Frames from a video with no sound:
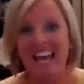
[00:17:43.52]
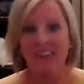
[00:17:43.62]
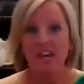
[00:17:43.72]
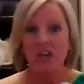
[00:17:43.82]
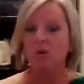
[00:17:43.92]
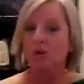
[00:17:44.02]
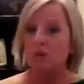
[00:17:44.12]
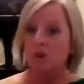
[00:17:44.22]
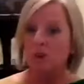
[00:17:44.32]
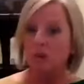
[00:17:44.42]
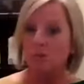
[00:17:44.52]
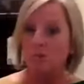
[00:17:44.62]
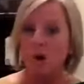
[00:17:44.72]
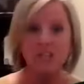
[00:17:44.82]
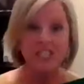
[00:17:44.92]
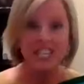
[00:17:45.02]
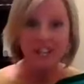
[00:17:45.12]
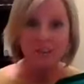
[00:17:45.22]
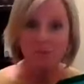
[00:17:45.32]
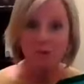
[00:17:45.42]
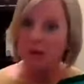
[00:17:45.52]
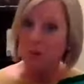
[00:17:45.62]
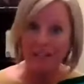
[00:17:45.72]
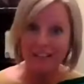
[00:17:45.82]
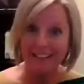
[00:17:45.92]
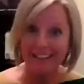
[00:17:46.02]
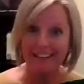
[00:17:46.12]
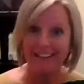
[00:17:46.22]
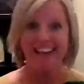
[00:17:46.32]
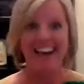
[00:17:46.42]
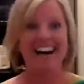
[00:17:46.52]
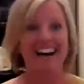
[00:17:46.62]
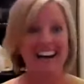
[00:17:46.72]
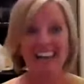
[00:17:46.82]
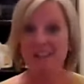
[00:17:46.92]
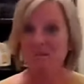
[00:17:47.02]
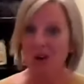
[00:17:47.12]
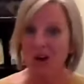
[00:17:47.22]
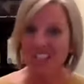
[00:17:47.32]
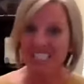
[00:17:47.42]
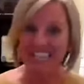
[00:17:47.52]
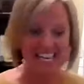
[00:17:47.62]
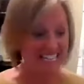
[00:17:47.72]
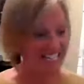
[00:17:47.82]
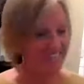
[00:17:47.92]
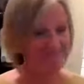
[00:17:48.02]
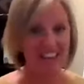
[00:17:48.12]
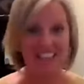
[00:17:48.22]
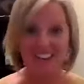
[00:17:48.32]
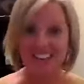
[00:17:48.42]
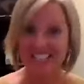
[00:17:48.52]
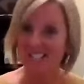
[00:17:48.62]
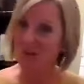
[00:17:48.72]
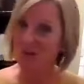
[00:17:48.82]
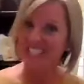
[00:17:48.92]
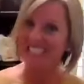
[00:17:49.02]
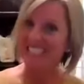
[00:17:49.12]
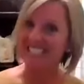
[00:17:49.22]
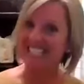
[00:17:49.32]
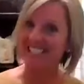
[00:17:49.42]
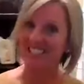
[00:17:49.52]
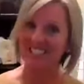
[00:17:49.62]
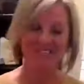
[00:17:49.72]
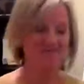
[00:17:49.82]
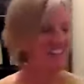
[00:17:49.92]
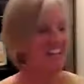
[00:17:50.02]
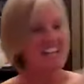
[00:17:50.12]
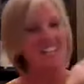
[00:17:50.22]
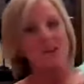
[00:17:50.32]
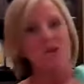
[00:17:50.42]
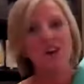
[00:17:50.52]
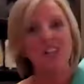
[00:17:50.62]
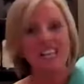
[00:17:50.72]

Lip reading: and then I'll go over washing it pretty quickly. And then we'll call it a night, and then I'll get some questions answered. So our